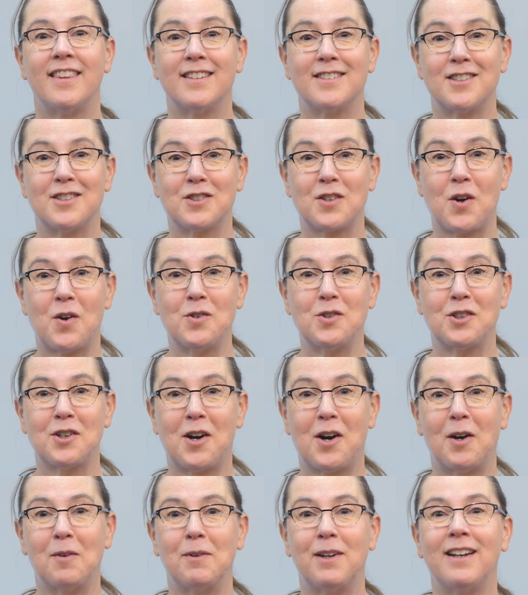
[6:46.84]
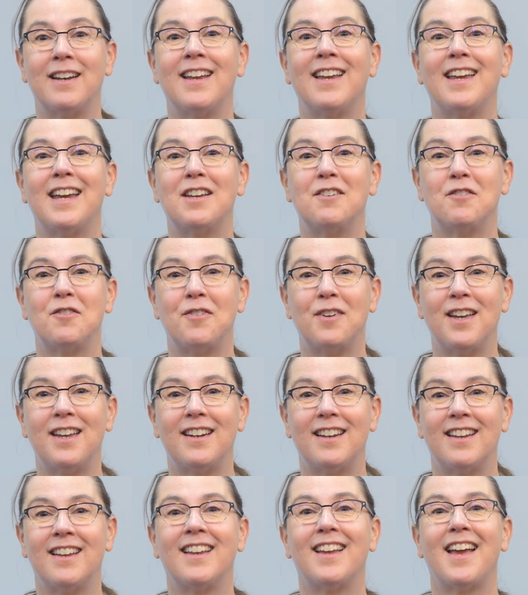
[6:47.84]
This is Coach Carmen. Get
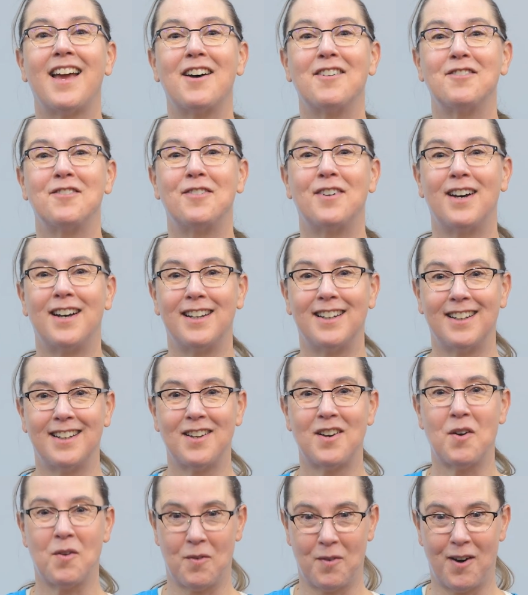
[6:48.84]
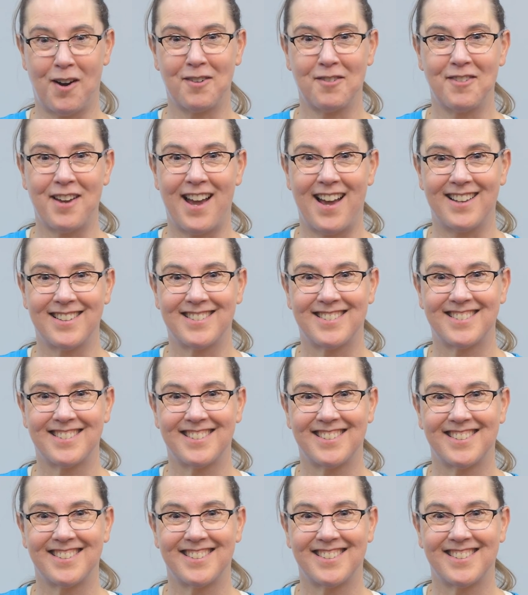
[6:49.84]
fit, have fun, walk fast.